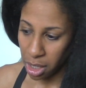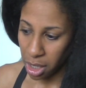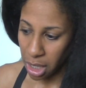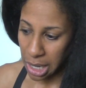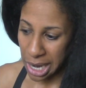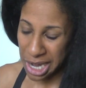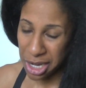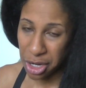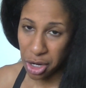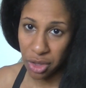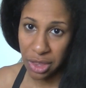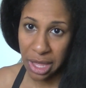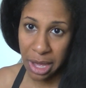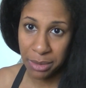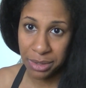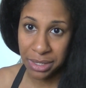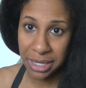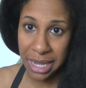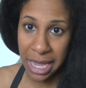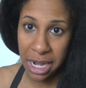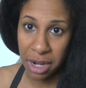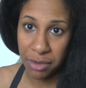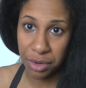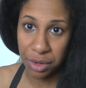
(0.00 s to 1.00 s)
I know that was
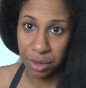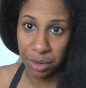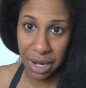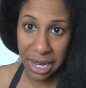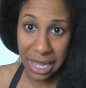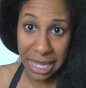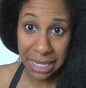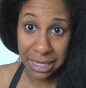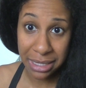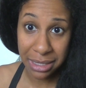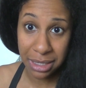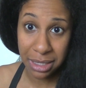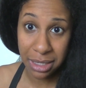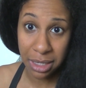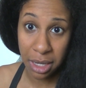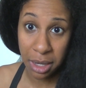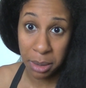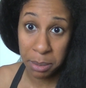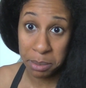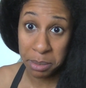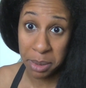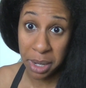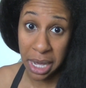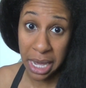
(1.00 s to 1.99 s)
kind of a rant,
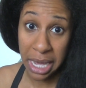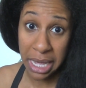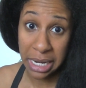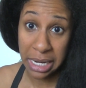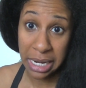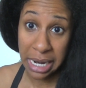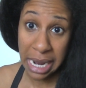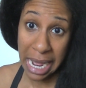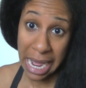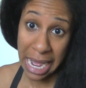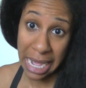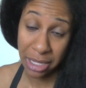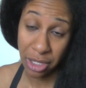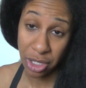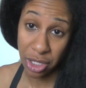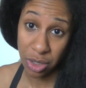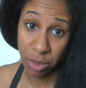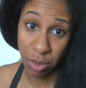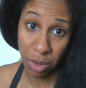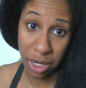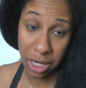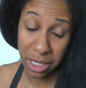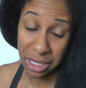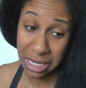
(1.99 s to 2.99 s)
but I
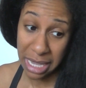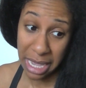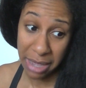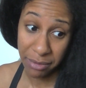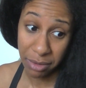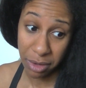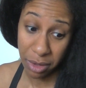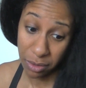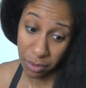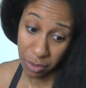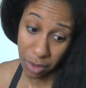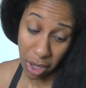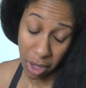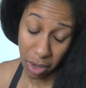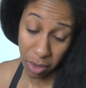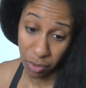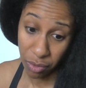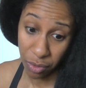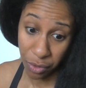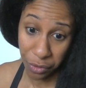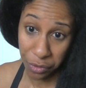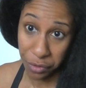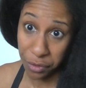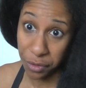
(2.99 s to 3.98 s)
just wanted to have a, a
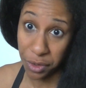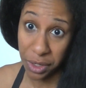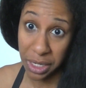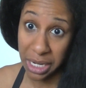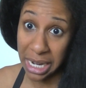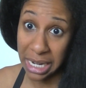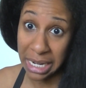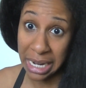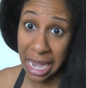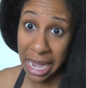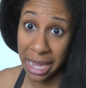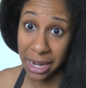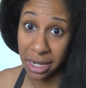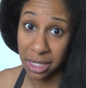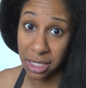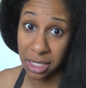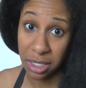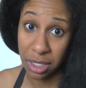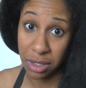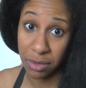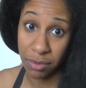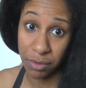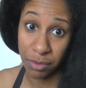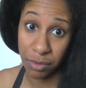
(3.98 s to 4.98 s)
free and
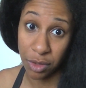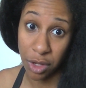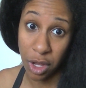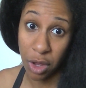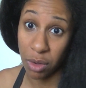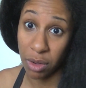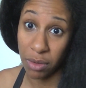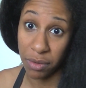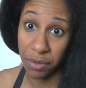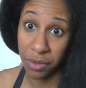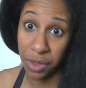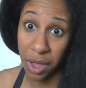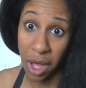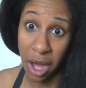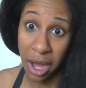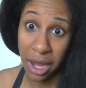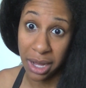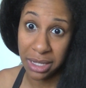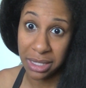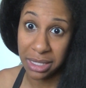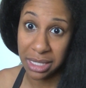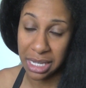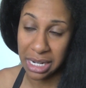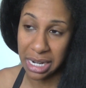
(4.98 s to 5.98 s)
honest flow of
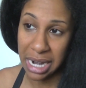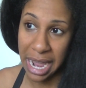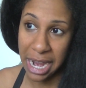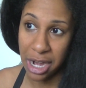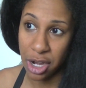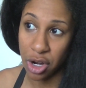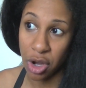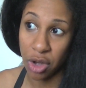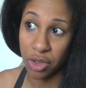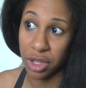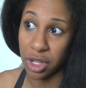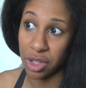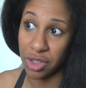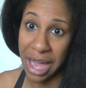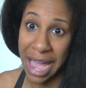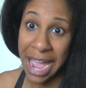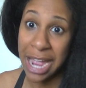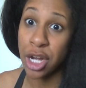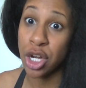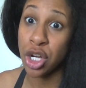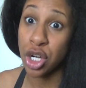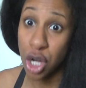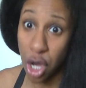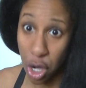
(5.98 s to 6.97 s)
thoughts. And I know that
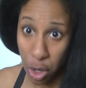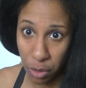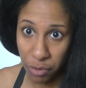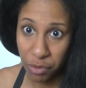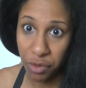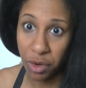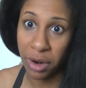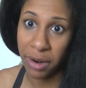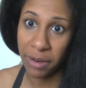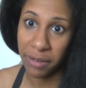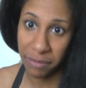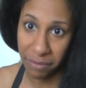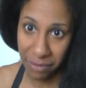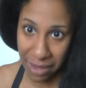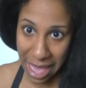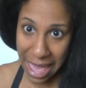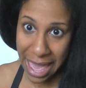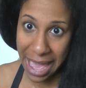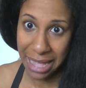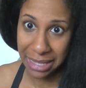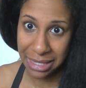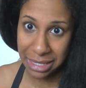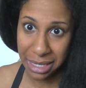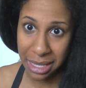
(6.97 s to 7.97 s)
I know for a
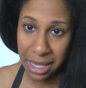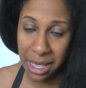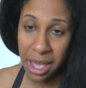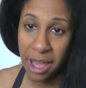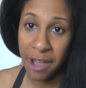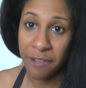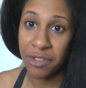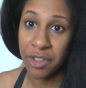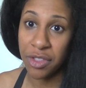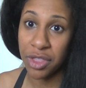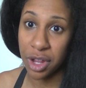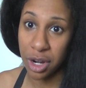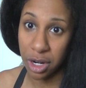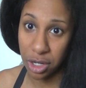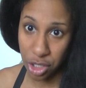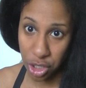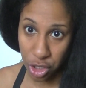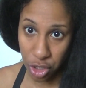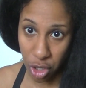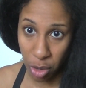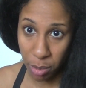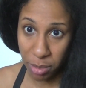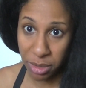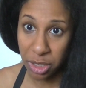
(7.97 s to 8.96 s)
fact that there are
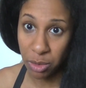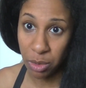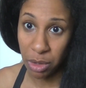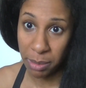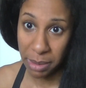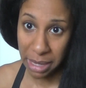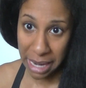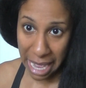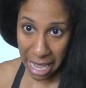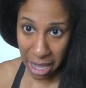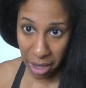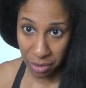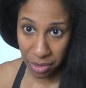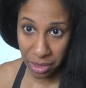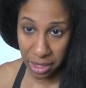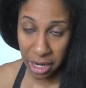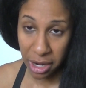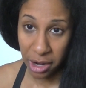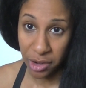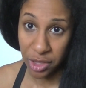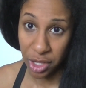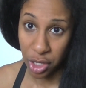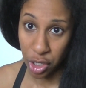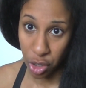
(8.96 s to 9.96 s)
so many women out
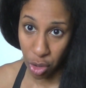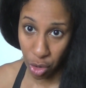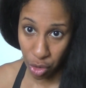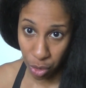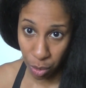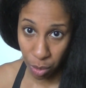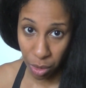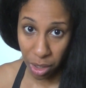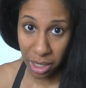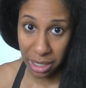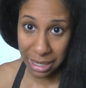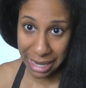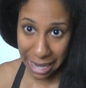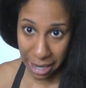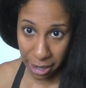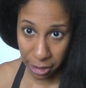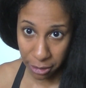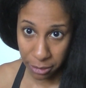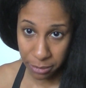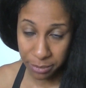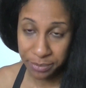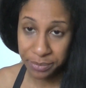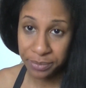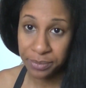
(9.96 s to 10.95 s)
there that go to work
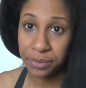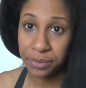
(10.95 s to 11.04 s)
out,